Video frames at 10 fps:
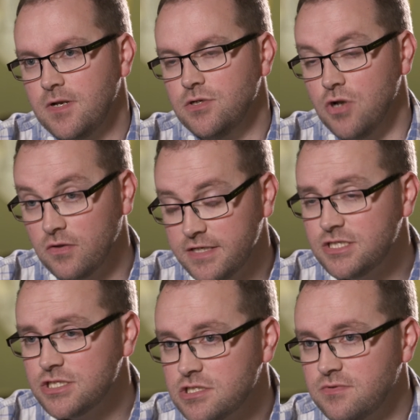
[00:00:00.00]

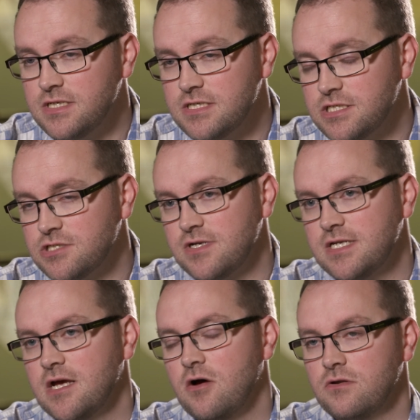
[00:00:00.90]
knowledge to
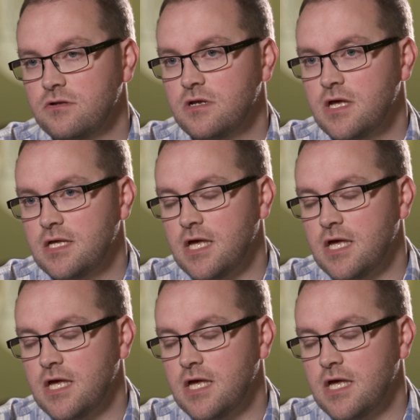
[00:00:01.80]
industry on